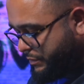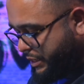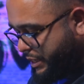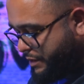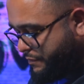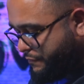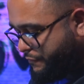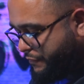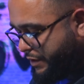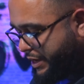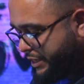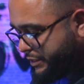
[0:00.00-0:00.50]

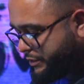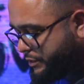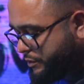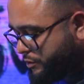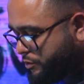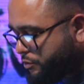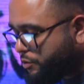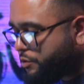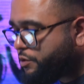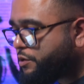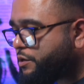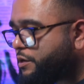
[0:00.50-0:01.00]

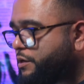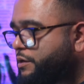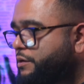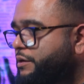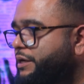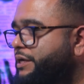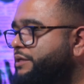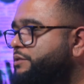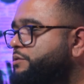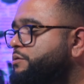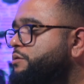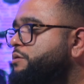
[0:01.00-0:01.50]
into your
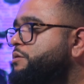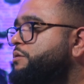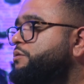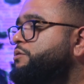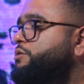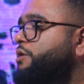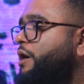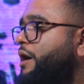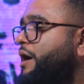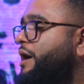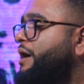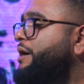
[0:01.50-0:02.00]

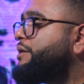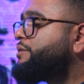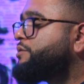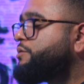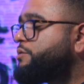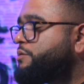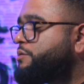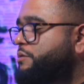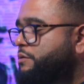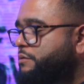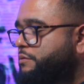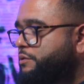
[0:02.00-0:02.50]
job,
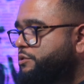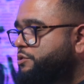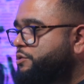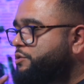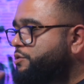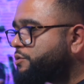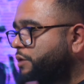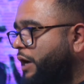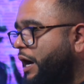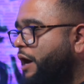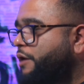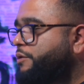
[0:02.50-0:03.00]
into
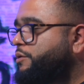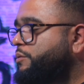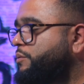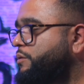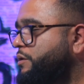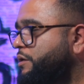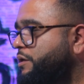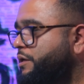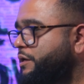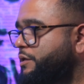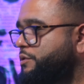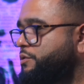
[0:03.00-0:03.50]
your how you
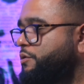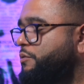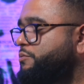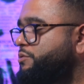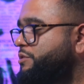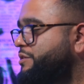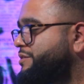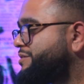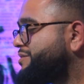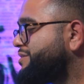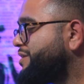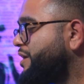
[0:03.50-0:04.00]
look. Don't
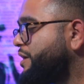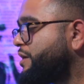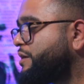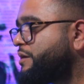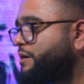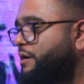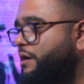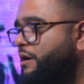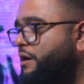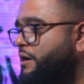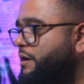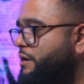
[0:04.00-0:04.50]
just
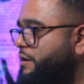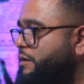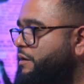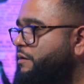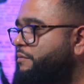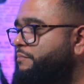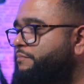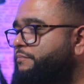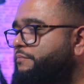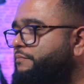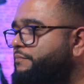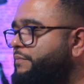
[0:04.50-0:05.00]
like
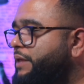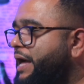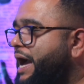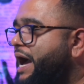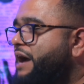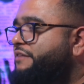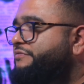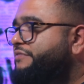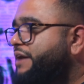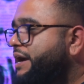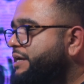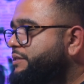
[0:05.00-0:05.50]

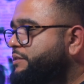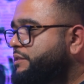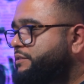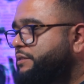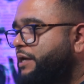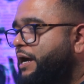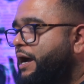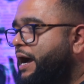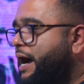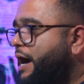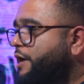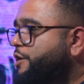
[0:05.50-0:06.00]
half-ass, because
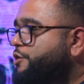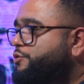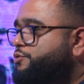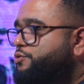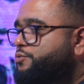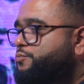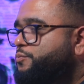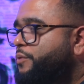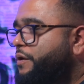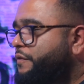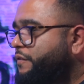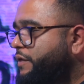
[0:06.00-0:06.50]
how you
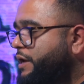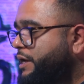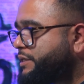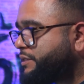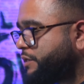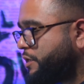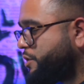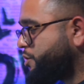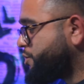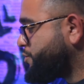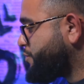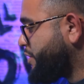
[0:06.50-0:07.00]
do one thing is
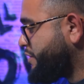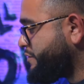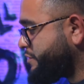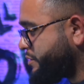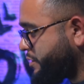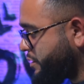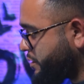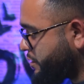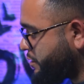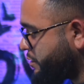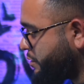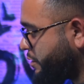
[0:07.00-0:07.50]
how you do
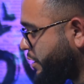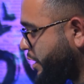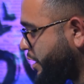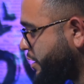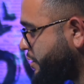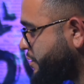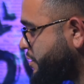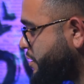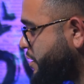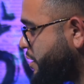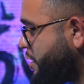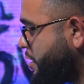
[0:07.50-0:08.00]
everything.
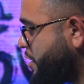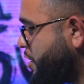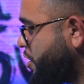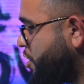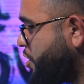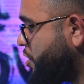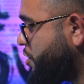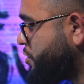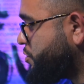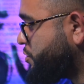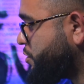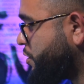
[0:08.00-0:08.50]
Okay,
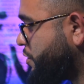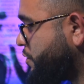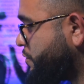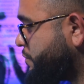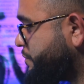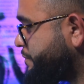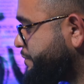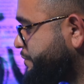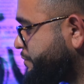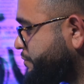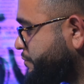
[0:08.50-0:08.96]
so